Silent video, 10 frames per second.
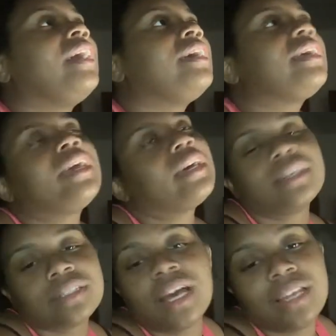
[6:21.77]

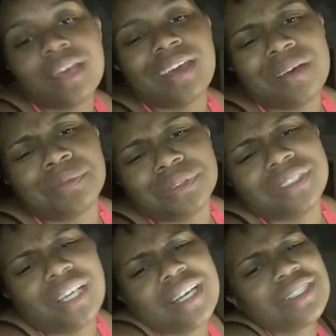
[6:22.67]
Yeah, I like apples.
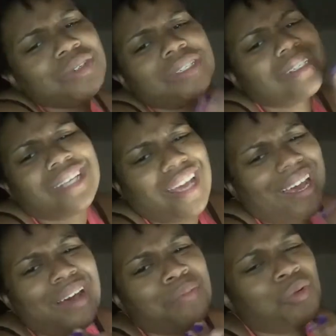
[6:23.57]
So I guess you could just say
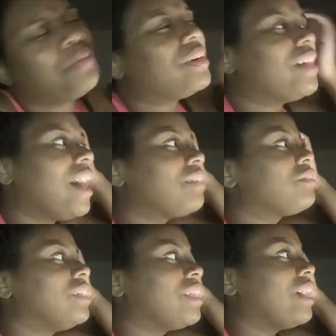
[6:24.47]
apple, but I
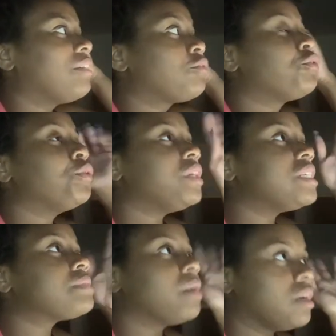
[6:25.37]
really like fruity
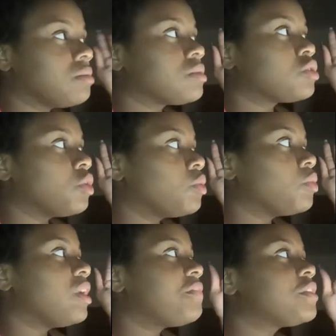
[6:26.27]
smells.
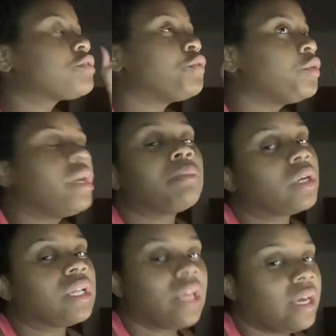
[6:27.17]
So if it's fruity, I'm
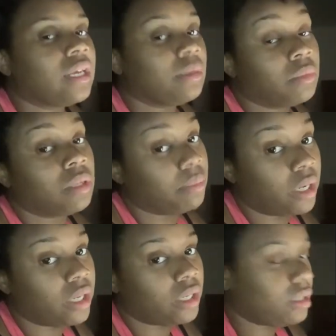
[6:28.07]
going to like it. I'm going to
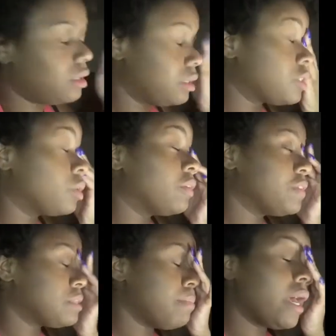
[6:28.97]
buy it. So if
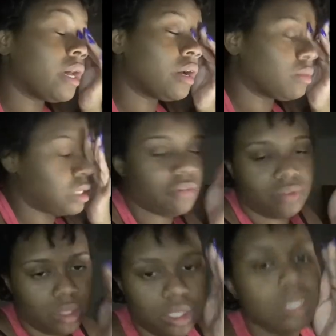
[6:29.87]
it's mango,
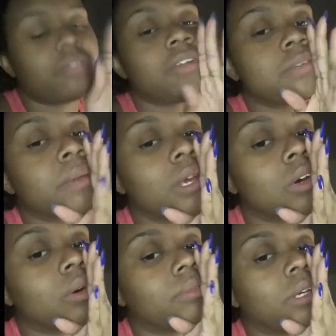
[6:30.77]
definitely. If it's
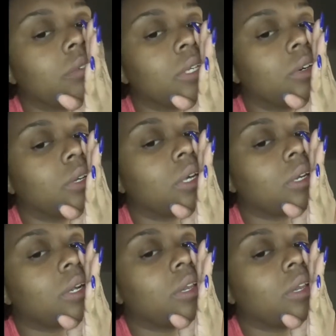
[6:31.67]
mango, I'm definitely going to get it.